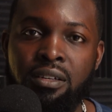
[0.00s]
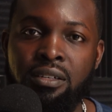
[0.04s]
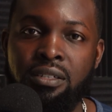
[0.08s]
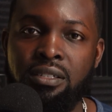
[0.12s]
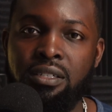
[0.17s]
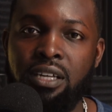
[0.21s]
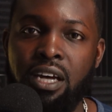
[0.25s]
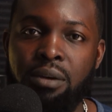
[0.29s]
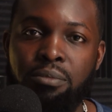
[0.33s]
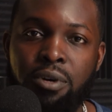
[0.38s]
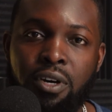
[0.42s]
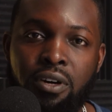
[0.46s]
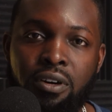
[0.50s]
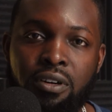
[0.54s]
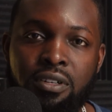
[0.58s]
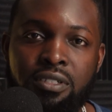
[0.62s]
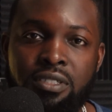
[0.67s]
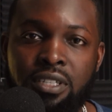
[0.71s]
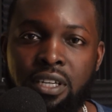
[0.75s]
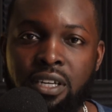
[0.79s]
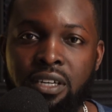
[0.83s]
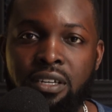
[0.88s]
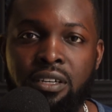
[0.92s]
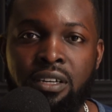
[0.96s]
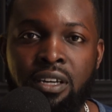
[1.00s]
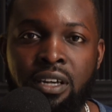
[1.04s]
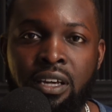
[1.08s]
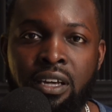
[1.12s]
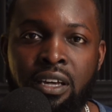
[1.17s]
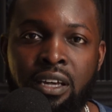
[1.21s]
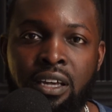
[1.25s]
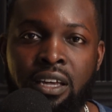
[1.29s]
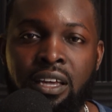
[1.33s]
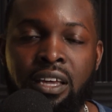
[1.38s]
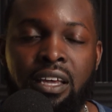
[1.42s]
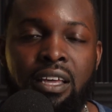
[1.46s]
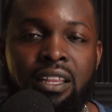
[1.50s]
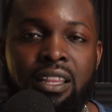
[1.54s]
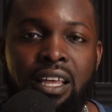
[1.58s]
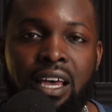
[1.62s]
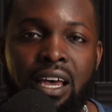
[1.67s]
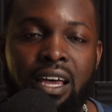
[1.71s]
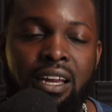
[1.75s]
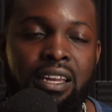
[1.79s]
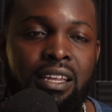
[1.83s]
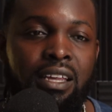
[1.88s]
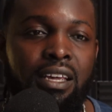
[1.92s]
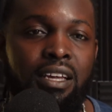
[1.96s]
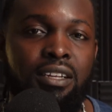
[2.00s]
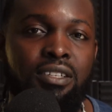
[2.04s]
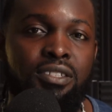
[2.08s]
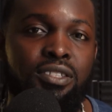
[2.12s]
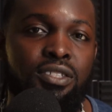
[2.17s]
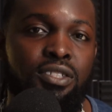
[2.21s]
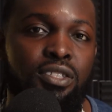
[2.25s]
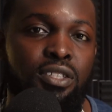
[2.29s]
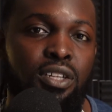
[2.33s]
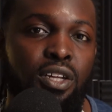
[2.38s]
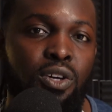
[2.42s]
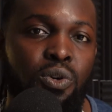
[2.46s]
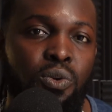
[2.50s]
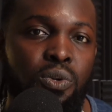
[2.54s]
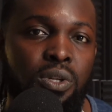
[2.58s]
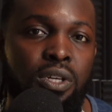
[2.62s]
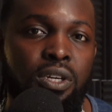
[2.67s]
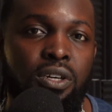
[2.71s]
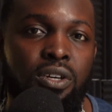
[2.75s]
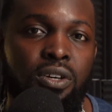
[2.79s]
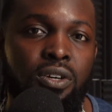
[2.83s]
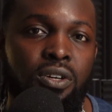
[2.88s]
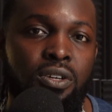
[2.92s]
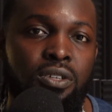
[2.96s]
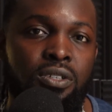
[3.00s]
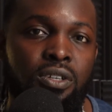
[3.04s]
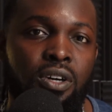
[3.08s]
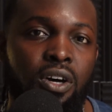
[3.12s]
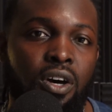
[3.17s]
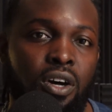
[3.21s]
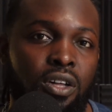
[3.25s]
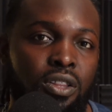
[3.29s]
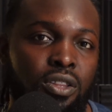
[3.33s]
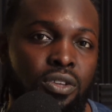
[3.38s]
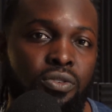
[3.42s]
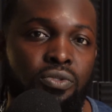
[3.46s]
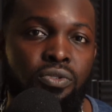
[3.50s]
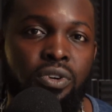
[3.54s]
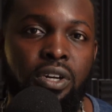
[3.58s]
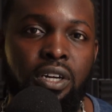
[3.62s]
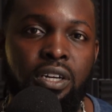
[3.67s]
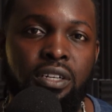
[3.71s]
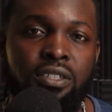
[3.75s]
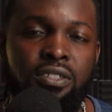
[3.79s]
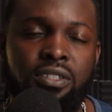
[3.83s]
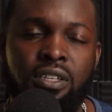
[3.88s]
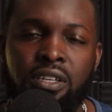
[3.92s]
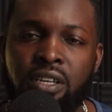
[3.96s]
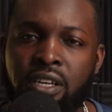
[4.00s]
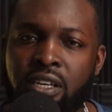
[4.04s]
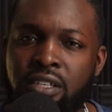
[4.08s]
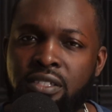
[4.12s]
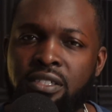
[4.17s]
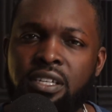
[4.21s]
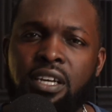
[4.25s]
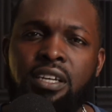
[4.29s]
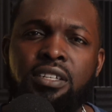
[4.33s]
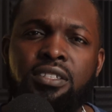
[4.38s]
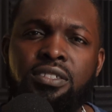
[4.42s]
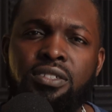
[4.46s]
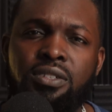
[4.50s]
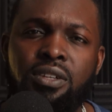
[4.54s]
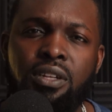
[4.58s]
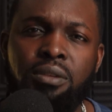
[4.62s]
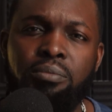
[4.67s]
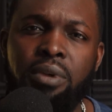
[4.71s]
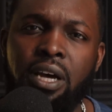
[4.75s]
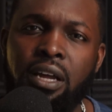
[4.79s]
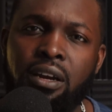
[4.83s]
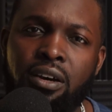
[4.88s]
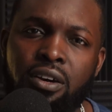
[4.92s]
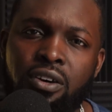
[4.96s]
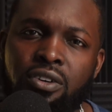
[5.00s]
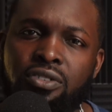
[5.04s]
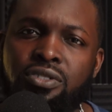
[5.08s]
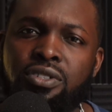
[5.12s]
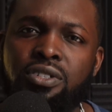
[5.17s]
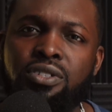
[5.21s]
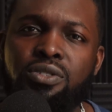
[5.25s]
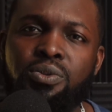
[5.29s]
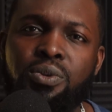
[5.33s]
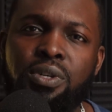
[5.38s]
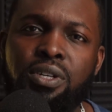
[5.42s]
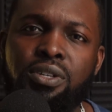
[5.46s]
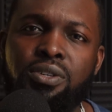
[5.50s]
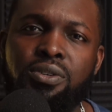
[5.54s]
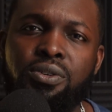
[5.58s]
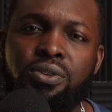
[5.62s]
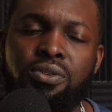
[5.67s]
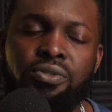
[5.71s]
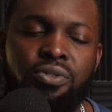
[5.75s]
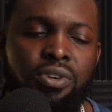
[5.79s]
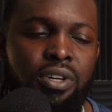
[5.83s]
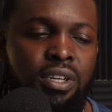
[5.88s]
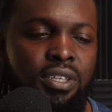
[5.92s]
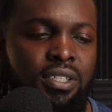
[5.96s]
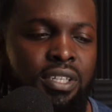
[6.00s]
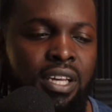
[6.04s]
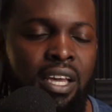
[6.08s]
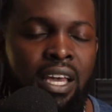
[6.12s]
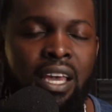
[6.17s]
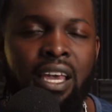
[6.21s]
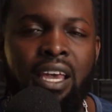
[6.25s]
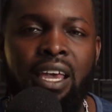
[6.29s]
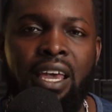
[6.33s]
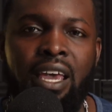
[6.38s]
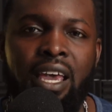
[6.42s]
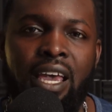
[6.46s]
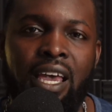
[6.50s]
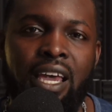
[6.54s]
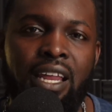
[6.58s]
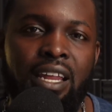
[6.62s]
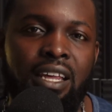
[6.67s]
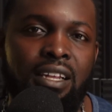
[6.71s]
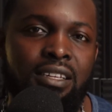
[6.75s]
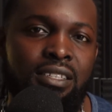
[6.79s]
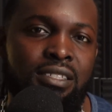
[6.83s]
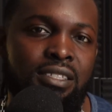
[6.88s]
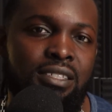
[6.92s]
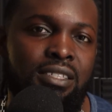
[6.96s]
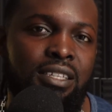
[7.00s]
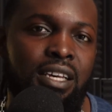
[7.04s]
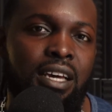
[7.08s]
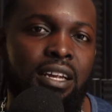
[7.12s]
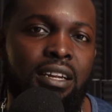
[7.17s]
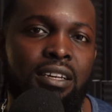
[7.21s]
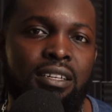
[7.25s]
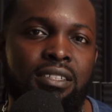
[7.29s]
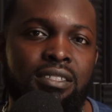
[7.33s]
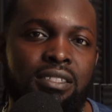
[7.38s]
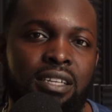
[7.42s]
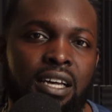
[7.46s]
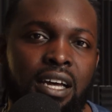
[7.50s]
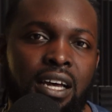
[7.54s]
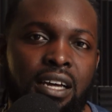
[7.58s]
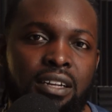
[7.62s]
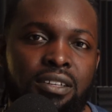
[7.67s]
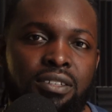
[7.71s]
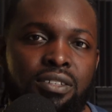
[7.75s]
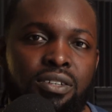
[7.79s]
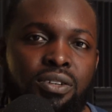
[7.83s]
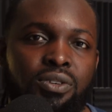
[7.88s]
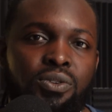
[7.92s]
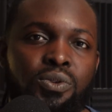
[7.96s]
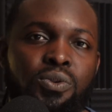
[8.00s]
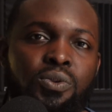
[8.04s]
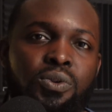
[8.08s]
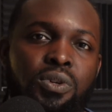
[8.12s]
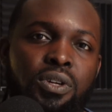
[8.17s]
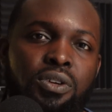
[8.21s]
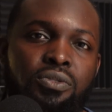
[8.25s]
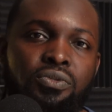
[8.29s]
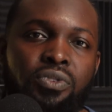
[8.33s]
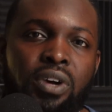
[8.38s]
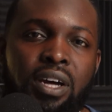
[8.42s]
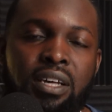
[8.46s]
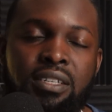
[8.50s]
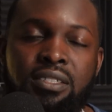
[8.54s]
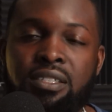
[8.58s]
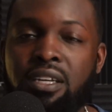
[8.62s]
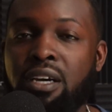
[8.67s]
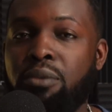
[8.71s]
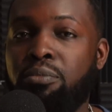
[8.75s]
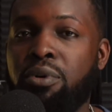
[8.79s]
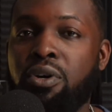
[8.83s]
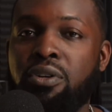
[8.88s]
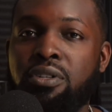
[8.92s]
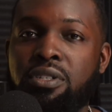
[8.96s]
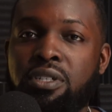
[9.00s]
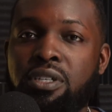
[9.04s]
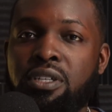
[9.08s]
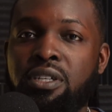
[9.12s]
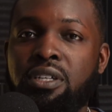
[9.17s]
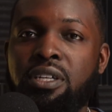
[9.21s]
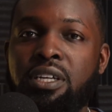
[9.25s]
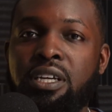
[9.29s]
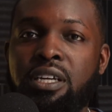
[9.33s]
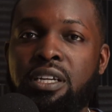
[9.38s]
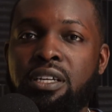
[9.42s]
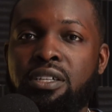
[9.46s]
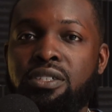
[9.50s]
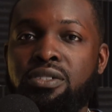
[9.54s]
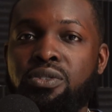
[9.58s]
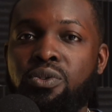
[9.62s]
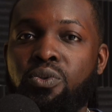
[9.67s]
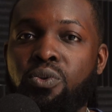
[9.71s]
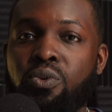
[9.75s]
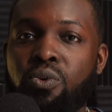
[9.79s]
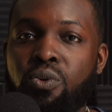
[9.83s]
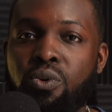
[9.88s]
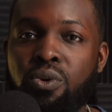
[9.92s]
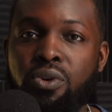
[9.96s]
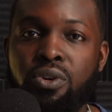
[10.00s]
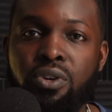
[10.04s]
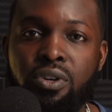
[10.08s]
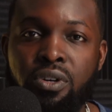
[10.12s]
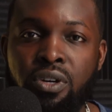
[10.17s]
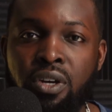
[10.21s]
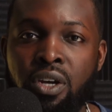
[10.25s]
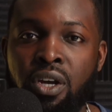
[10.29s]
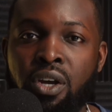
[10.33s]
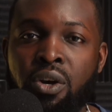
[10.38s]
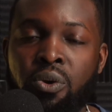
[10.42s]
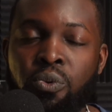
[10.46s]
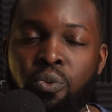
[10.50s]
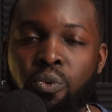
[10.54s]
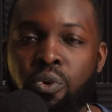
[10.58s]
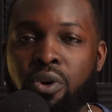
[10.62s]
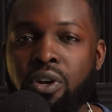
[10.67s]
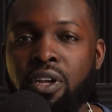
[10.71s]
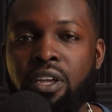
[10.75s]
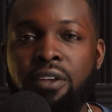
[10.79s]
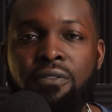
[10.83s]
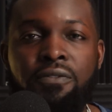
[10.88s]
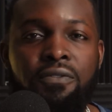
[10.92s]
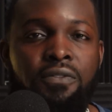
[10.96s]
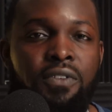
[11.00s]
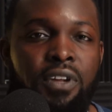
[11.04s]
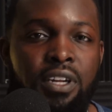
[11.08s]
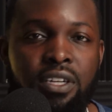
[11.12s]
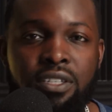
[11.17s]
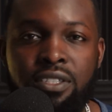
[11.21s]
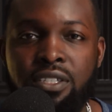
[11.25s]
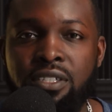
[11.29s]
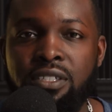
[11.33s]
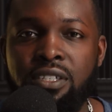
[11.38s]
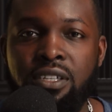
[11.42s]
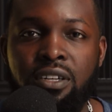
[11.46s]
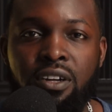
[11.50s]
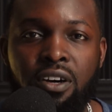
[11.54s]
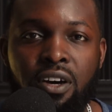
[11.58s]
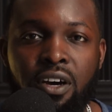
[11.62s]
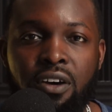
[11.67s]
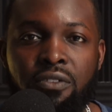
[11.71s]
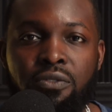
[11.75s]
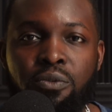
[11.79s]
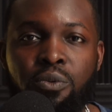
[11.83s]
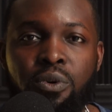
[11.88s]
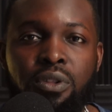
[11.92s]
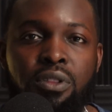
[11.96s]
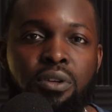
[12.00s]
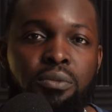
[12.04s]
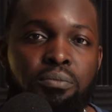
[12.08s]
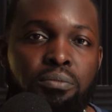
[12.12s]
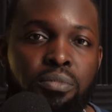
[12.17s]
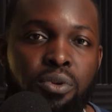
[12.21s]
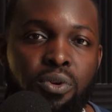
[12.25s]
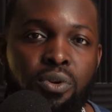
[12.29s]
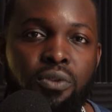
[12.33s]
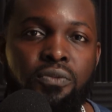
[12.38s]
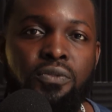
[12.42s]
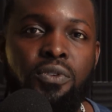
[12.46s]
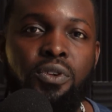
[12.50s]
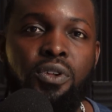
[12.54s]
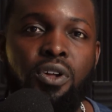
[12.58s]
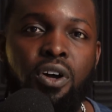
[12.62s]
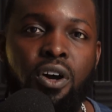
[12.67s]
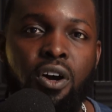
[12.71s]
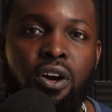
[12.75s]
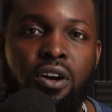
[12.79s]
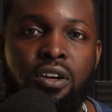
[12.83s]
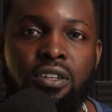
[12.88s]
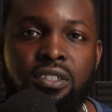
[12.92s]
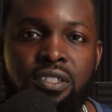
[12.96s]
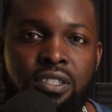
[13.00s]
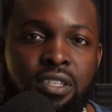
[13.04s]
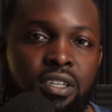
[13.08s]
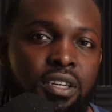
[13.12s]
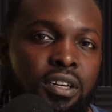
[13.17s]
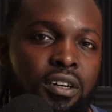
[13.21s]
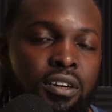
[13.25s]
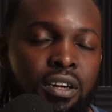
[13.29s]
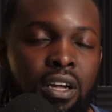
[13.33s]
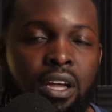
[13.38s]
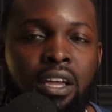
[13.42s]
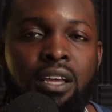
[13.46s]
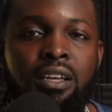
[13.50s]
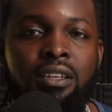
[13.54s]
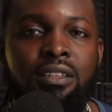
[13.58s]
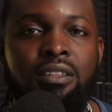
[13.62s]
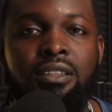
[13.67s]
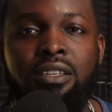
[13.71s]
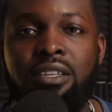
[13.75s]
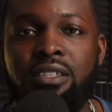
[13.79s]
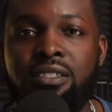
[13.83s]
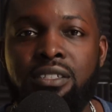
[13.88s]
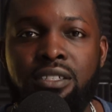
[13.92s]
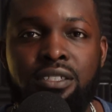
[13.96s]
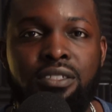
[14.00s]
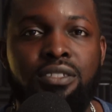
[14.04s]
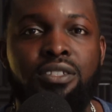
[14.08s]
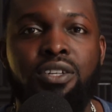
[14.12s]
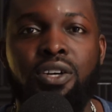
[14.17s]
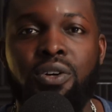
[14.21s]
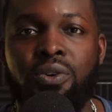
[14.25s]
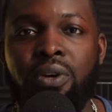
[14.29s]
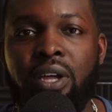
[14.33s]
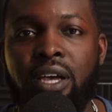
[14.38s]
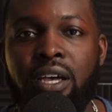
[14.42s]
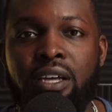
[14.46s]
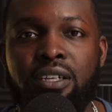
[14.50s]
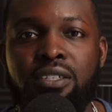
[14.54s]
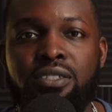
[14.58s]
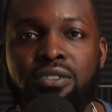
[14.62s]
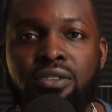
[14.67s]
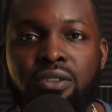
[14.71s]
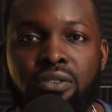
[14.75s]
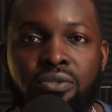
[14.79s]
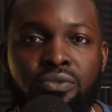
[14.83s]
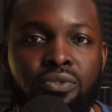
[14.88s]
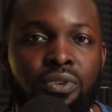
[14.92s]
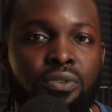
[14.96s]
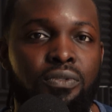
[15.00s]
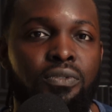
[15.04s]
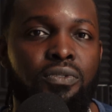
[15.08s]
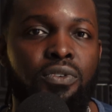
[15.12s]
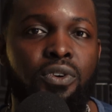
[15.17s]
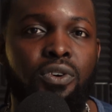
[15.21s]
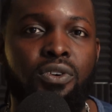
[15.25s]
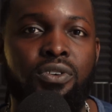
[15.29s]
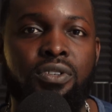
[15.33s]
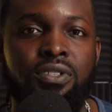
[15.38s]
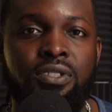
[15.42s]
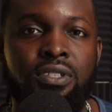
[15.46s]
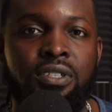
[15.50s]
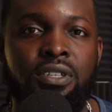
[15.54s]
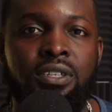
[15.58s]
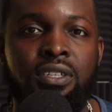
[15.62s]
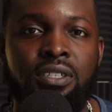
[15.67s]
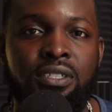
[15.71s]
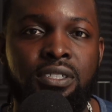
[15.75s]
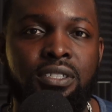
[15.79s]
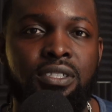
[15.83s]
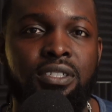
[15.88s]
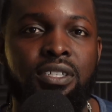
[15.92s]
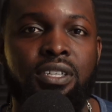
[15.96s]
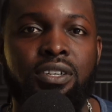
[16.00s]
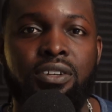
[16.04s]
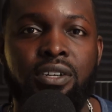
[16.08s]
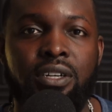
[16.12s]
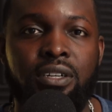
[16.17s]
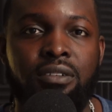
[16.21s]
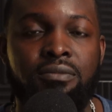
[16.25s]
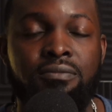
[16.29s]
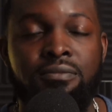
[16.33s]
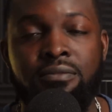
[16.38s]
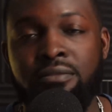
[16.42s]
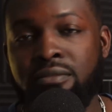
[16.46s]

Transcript: tomahawk steak that gets slowly cooked on the rigs, he says, till about 122 degrees and is set aside to cool and rest up until it is ordered, where he finishes it off with a beautiful hard sear. This is known as reverse searing.